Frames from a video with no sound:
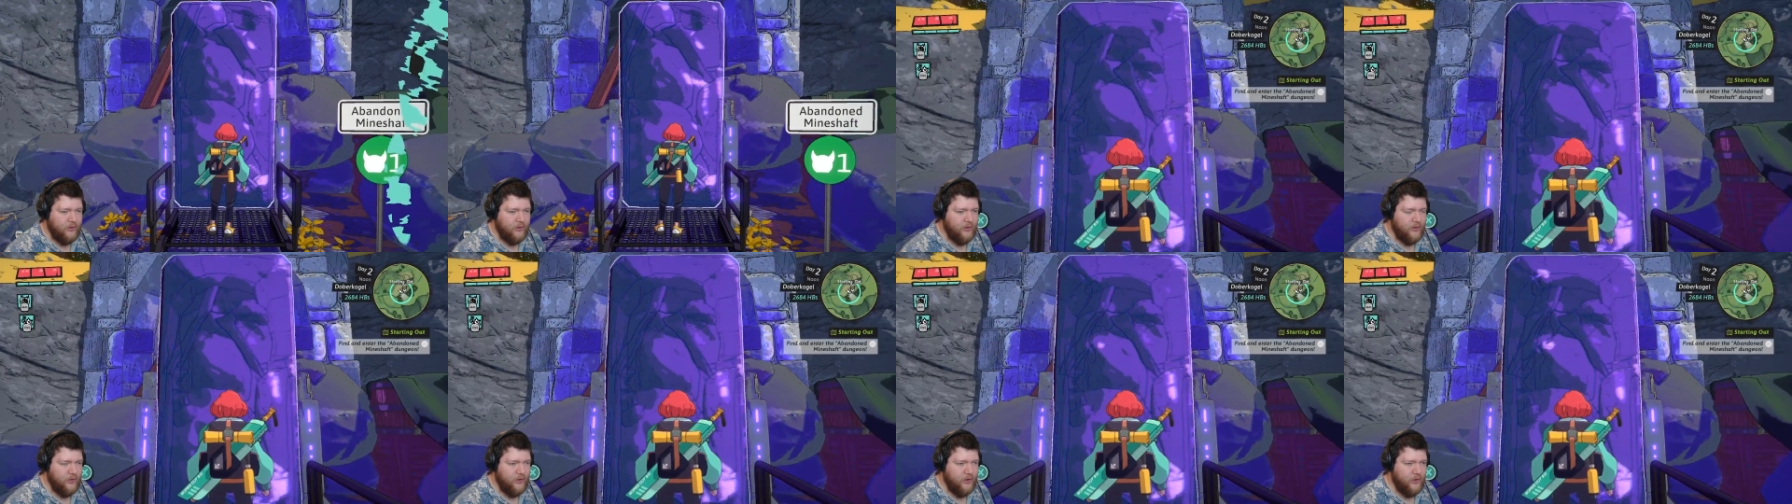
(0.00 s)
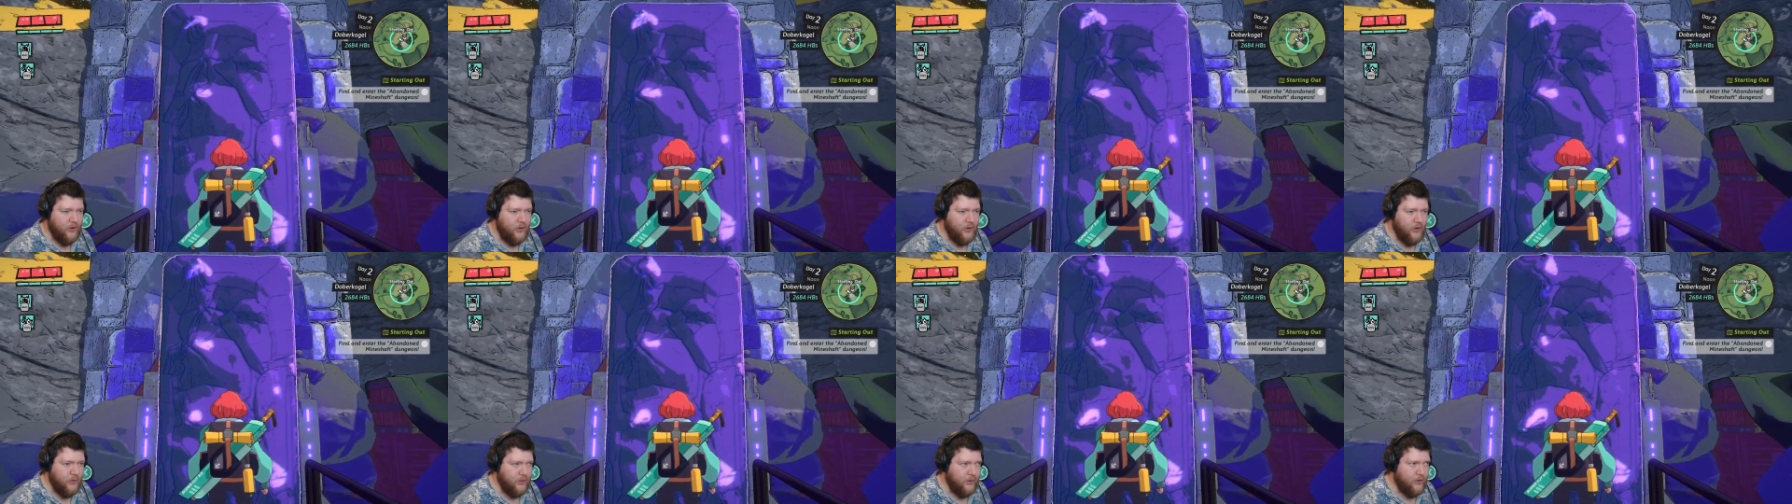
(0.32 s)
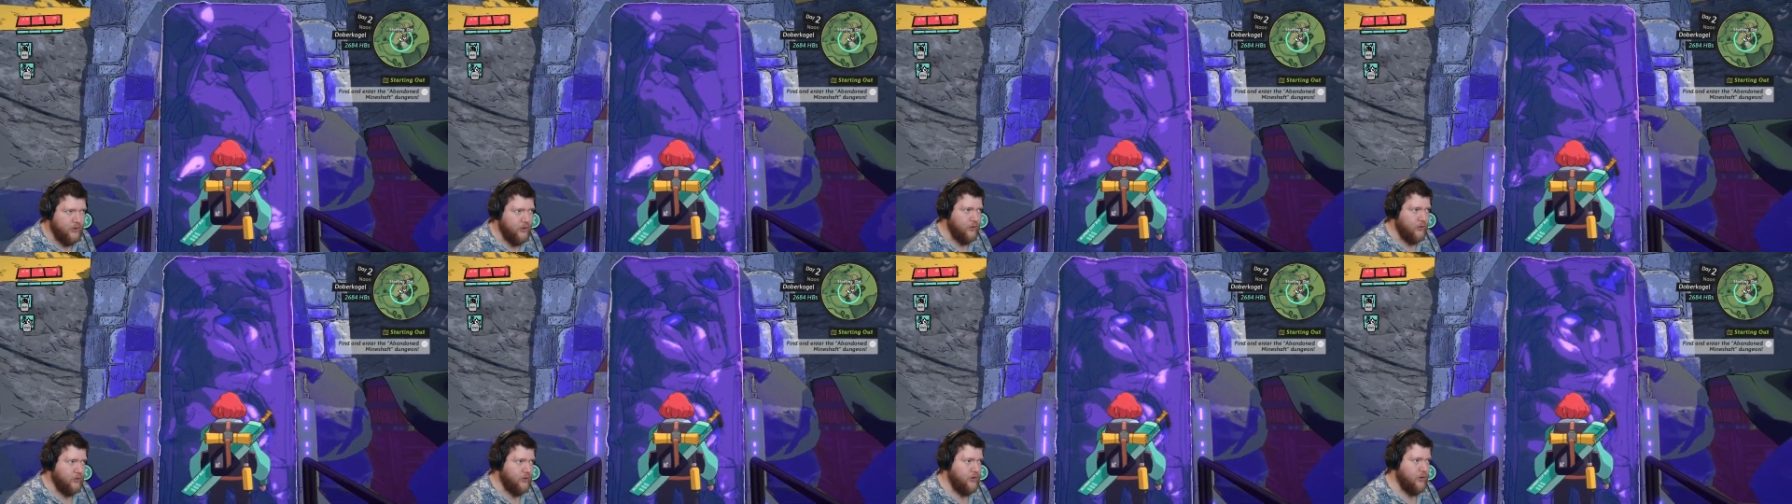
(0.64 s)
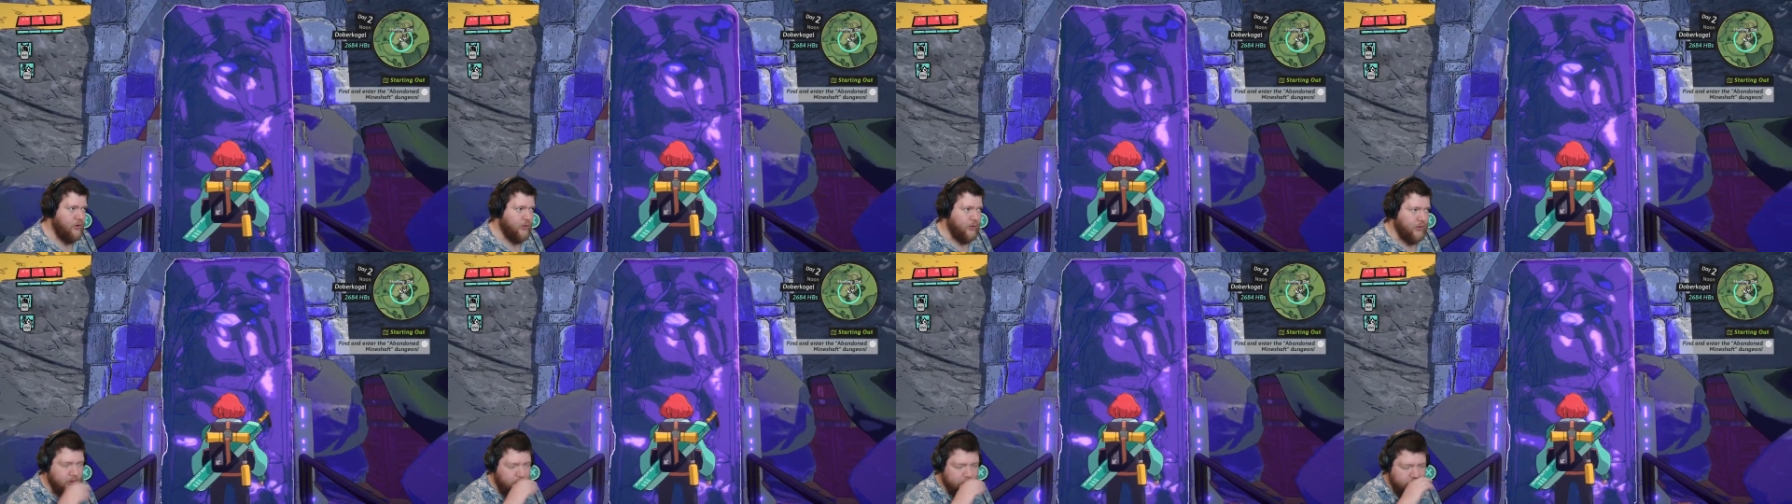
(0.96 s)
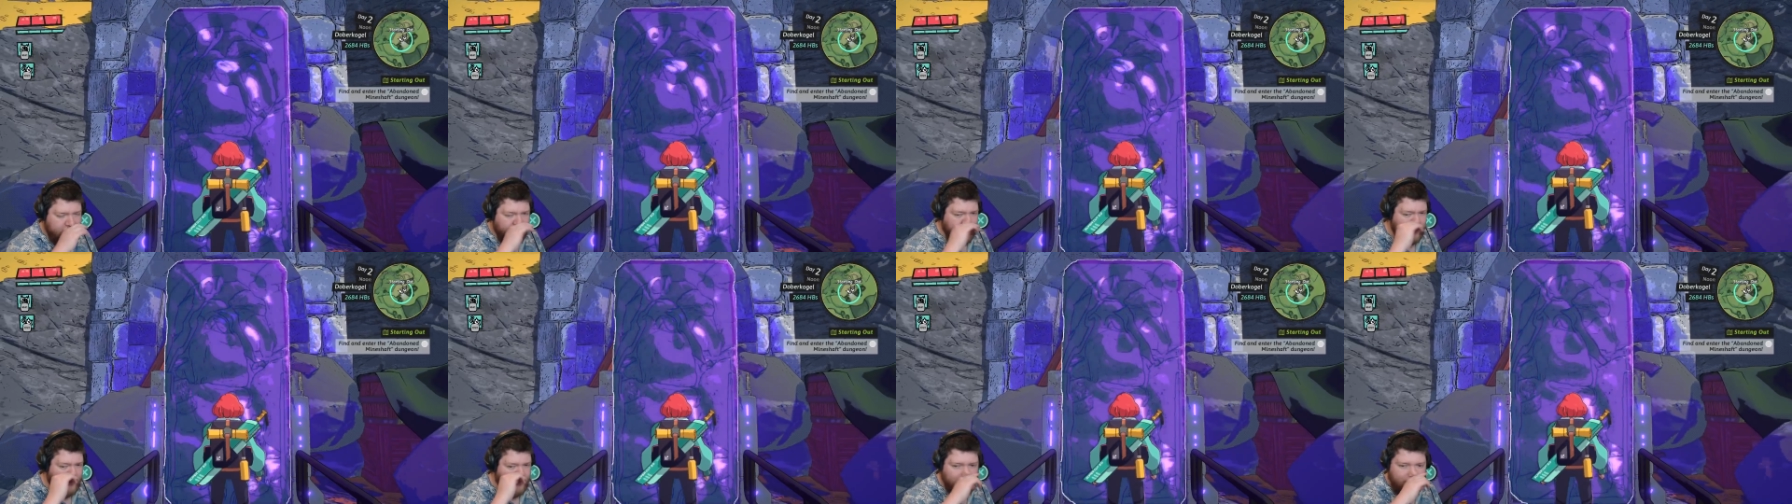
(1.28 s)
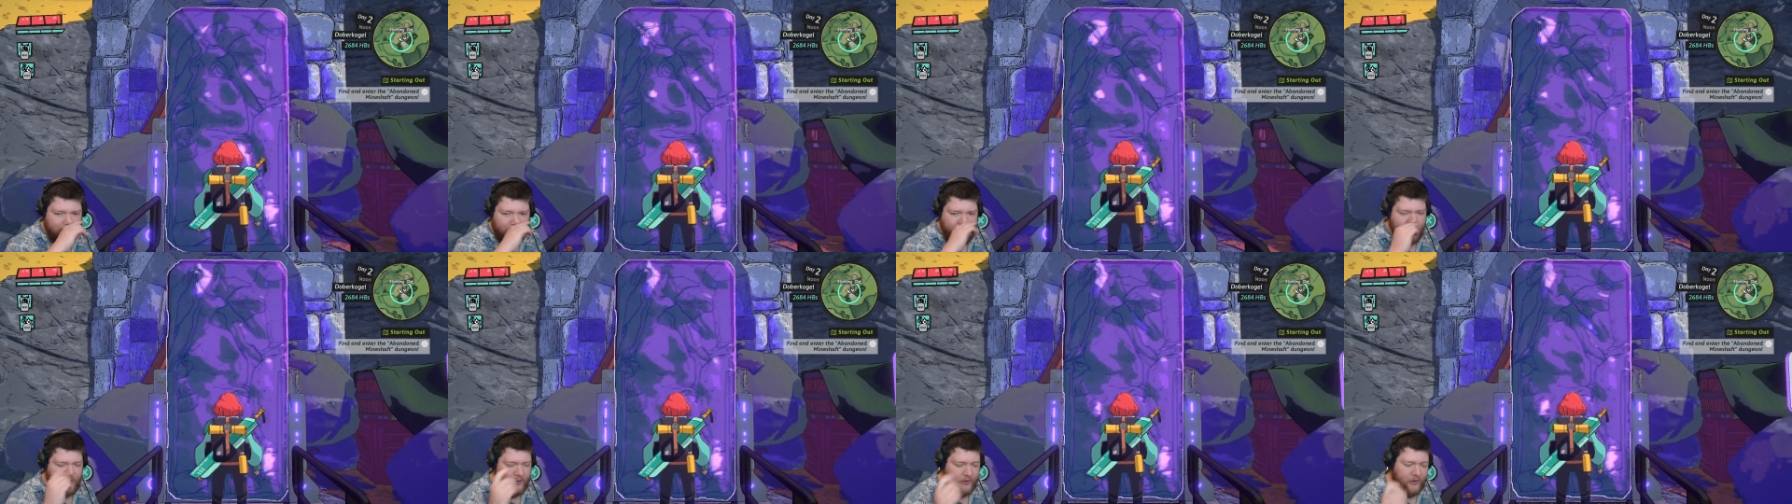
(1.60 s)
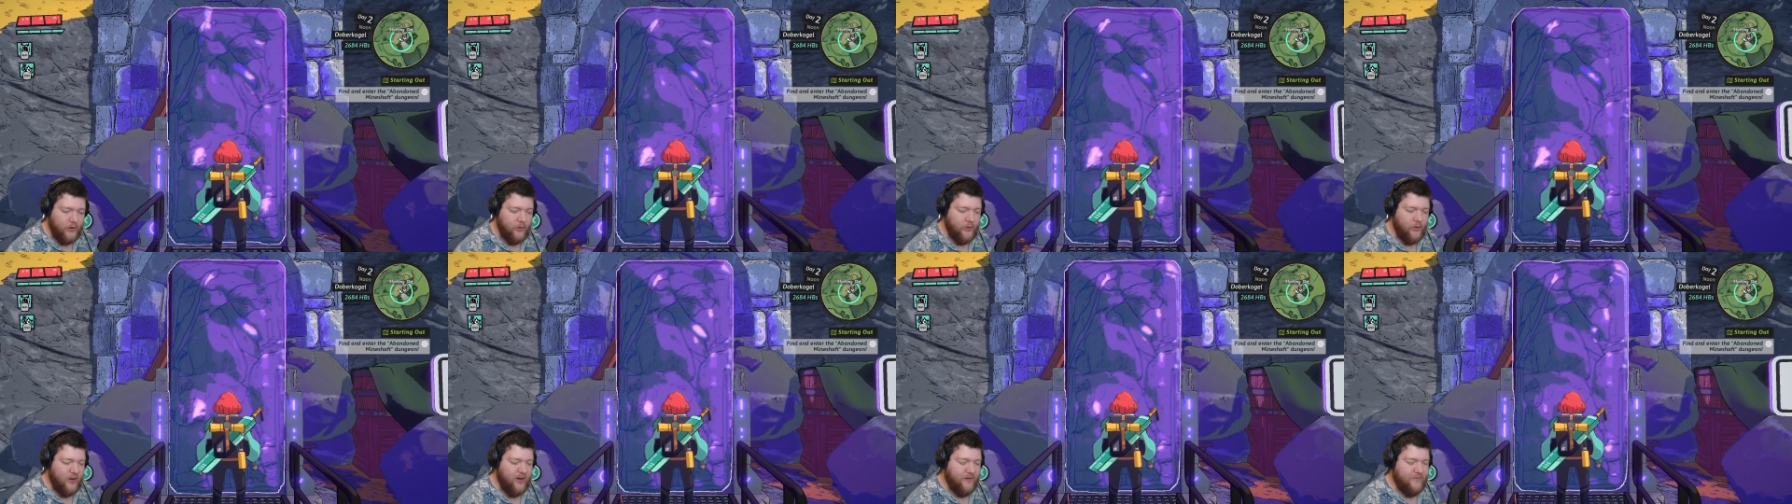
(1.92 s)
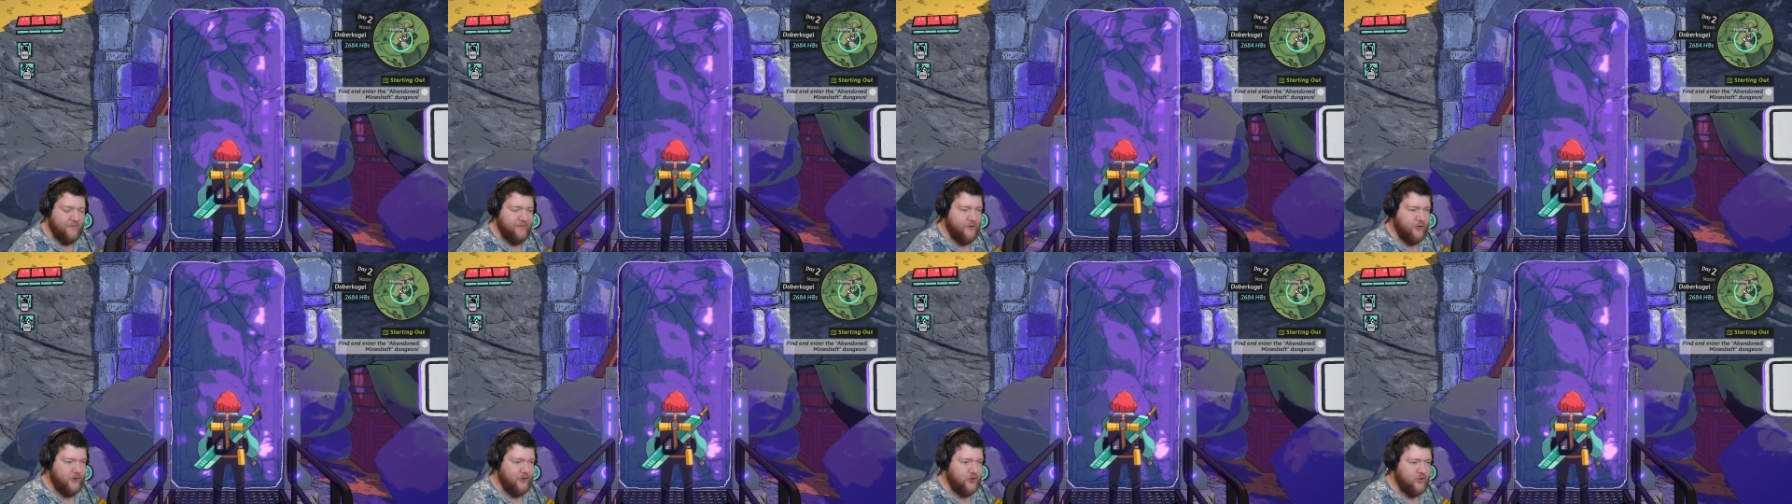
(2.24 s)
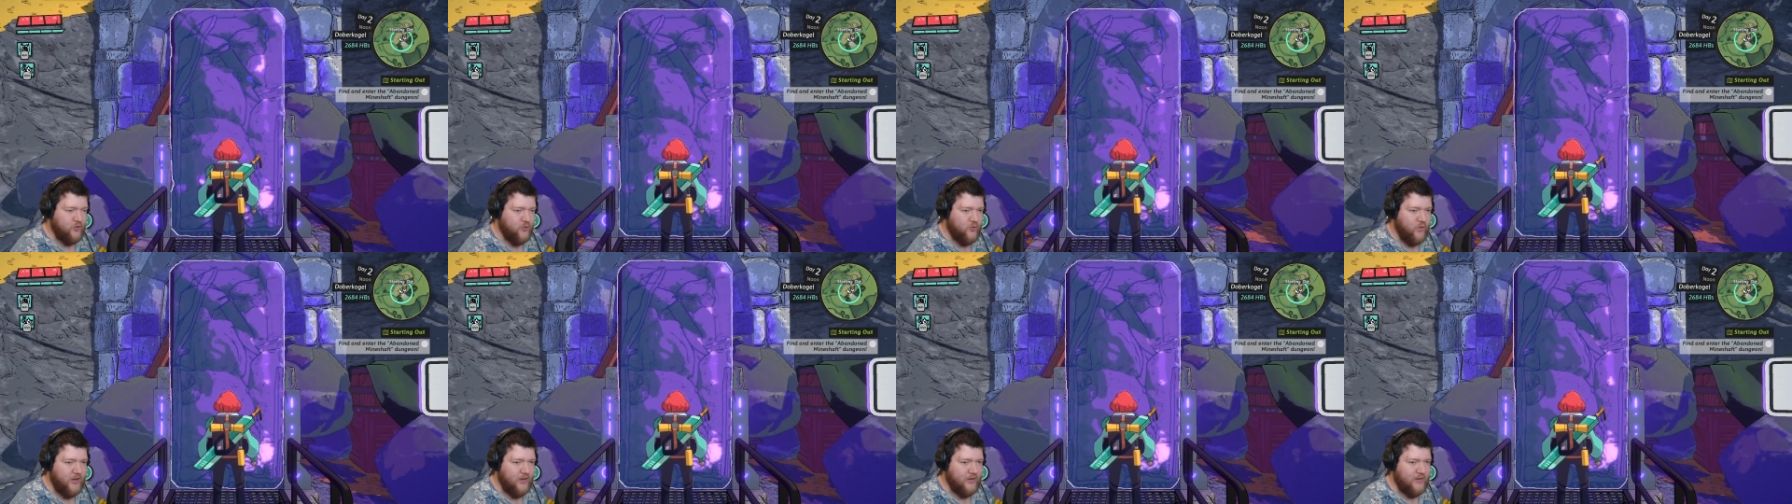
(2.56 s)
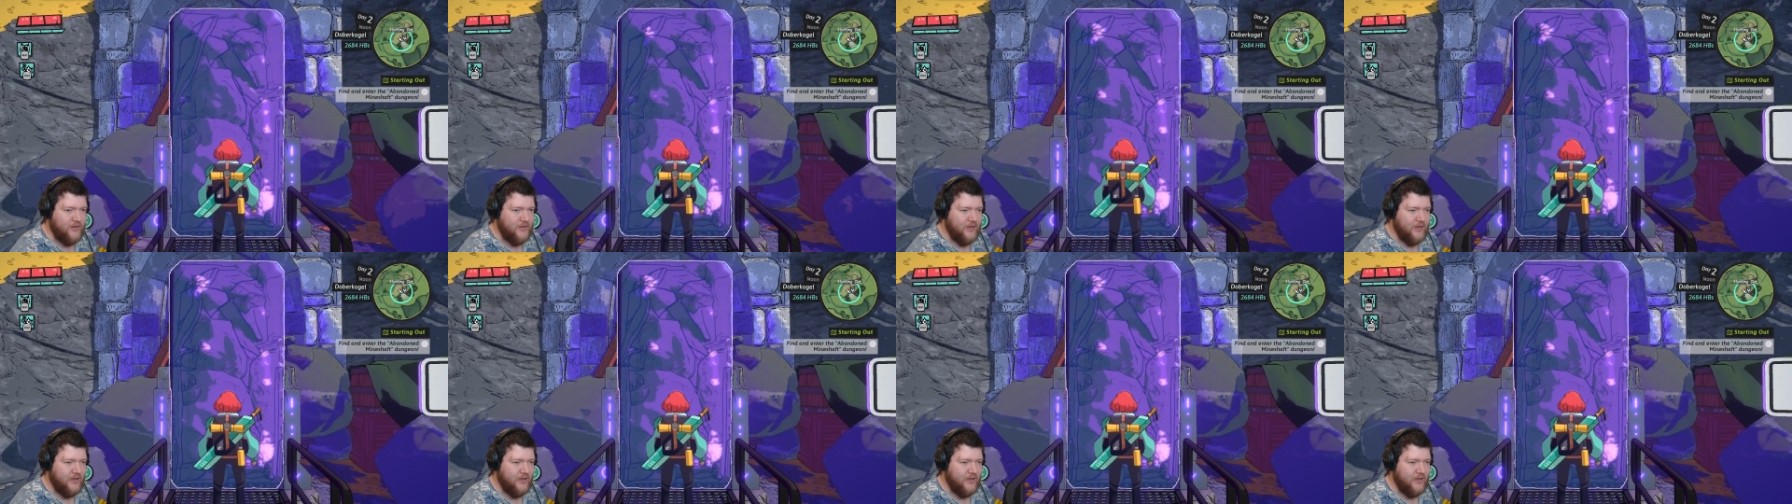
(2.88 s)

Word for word: go, go, go, go, go, go, go, go, go, Our first real